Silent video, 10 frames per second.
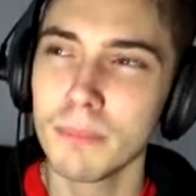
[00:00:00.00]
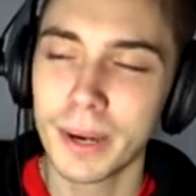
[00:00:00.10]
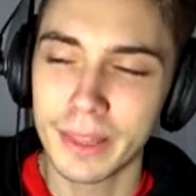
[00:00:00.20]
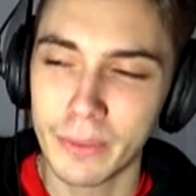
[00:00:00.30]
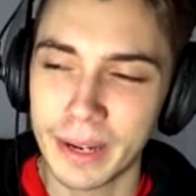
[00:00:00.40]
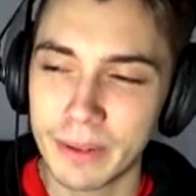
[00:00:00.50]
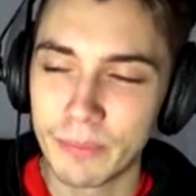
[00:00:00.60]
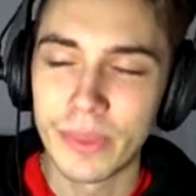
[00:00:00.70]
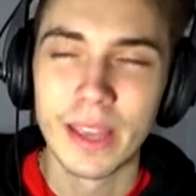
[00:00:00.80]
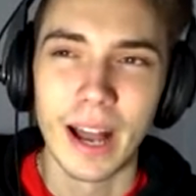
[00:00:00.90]
By the way,
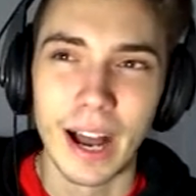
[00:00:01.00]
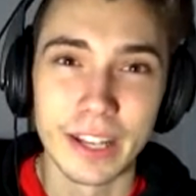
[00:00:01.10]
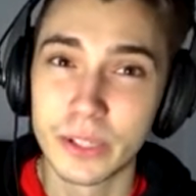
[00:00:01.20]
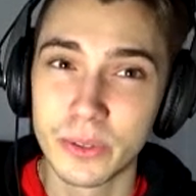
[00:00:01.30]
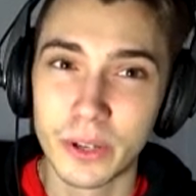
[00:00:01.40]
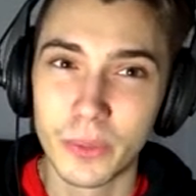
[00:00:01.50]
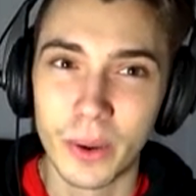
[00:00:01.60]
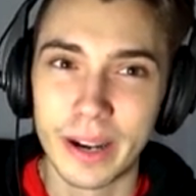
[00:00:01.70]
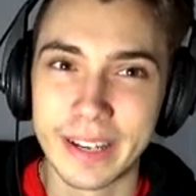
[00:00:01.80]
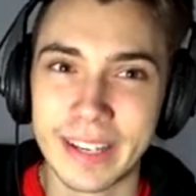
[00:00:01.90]
I don't know
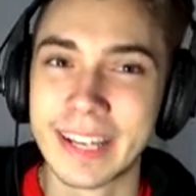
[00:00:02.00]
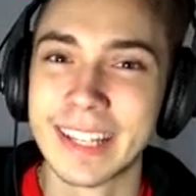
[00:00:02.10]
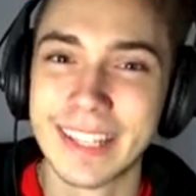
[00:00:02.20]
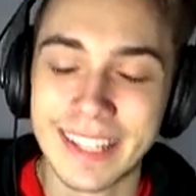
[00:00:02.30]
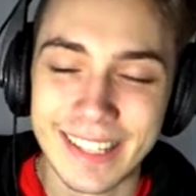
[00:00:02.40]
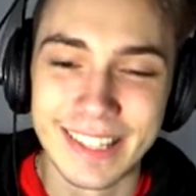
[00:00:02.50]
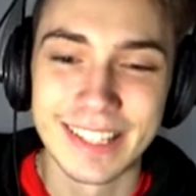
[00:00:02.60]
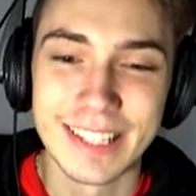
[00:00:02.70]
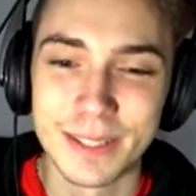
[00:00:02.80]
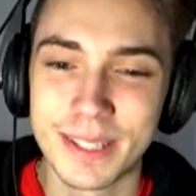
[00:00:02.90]
why
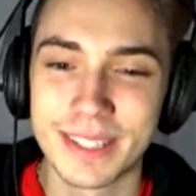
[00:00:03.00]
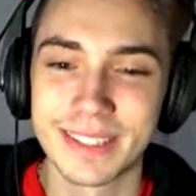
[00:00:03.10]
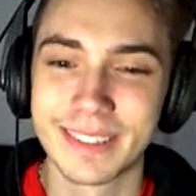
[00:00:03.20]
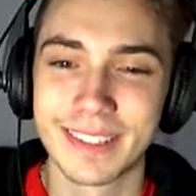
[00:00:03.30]
this